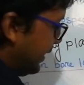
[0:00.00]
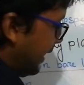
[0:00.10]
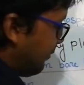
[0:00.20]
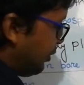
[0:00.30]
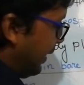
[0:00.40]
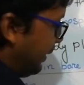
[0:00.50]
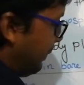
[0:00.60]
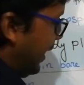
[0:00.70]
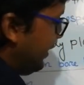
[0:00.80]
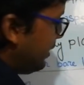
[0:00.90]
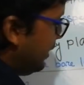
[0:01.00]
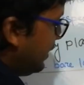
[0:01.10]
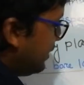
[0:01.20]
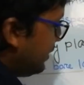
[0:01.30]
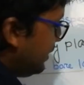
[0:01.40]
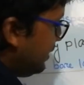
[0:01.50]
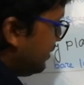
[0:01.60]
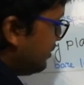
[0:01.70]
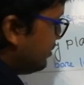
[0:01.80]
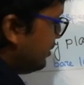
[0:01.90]
gametophytic plant the
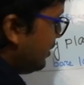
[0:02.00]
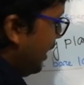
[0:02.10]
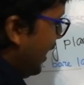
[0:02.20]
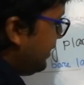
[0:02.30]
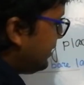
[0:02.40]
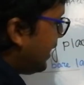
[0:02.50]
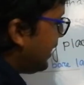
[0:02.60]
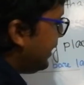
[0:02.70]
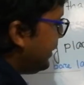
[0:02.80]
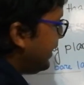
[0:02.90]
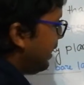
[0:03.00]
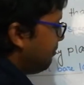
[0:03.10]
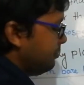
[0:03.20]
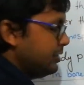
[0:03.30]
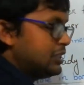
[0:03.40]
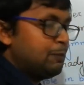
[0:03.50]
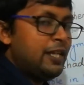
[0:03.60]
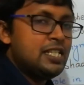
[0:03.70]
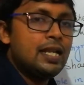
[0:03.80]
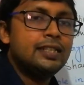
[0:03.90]
antheridium,
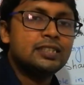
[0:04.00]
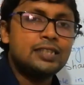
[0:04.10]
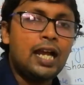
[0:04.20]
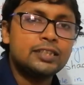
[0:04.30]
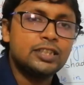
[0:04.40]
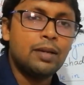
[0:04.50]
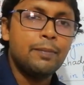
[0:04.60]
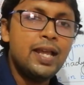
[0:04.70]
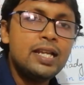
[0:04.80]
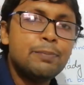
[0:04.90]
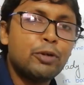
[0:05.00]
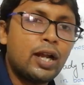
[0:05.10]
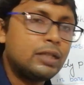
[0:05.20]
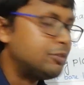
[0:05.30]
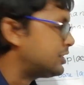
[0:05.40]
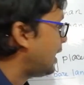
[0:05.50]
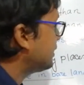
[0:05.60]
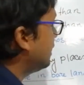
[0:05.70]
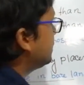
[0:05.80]
special structure, male reproductive structure is